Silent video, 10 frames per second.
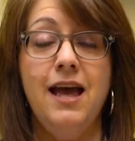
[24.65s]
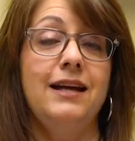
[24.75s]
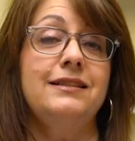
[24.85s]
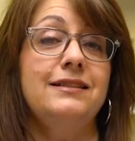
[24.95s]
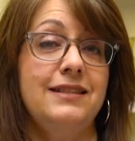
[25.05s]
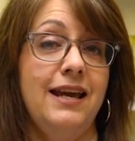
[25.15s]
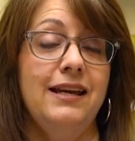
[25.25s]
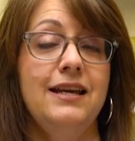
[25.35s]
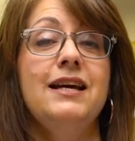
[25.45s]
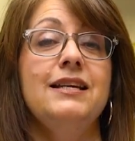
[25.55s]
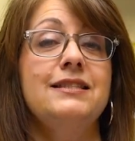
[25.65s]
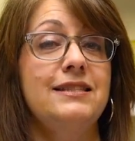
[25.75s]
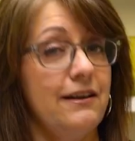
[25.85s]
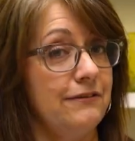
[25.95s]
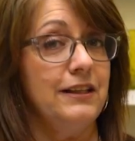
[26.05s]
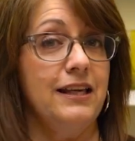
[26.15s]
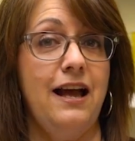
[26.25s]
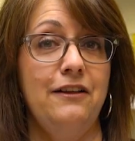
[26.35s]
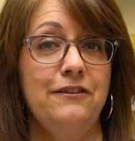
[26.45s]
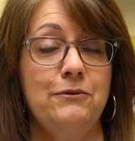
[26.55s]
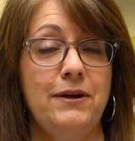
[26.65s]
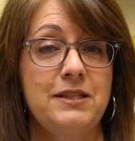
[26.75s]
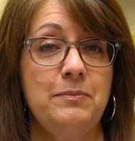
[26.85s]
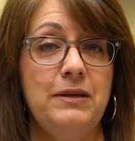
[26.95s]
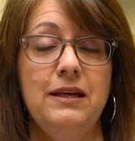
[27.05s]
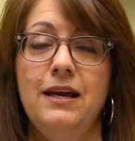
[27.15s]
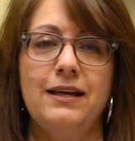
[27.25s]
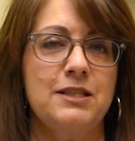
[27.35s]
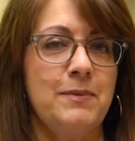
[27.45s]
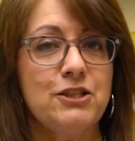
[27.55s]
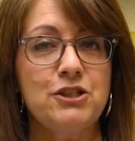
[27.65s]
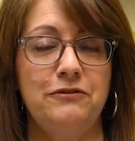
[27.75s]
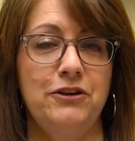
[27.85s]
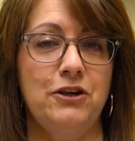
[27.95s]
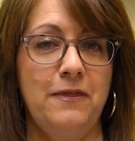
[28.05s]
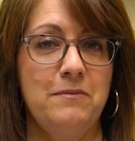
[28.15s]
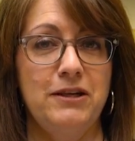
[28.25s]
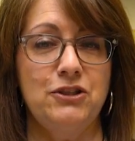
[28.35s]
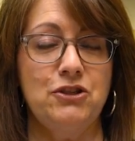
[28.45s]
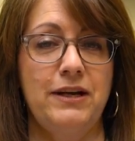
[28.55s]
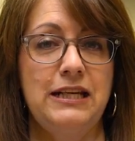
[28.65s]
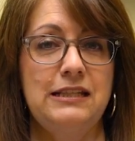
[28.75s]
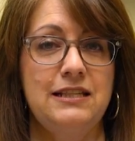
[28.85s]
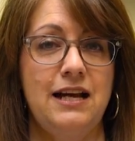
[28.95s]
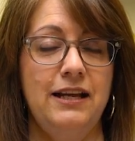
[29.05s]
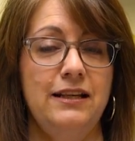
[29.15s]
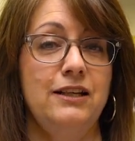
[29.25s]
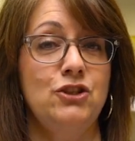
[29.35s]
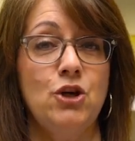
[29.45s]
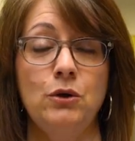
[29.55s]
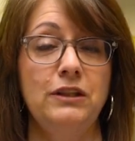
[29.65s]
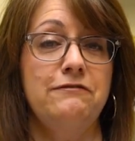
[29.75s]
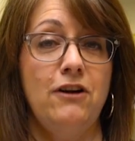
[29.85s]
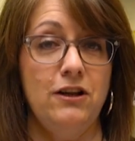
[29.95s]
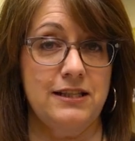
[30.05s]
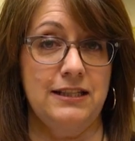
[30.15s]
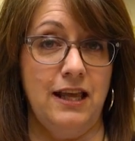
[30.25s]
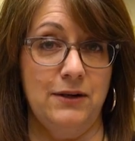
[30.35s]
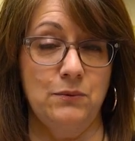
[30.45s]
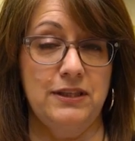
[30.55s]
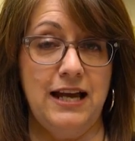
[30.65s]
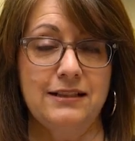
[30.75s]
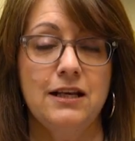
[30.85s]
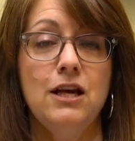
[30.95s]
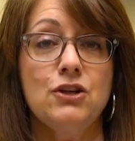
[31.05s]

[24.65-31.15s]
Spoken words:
And today is definitely a healthy recipe, especially if you're on the Mediterranean diet. It totally falls in line with that.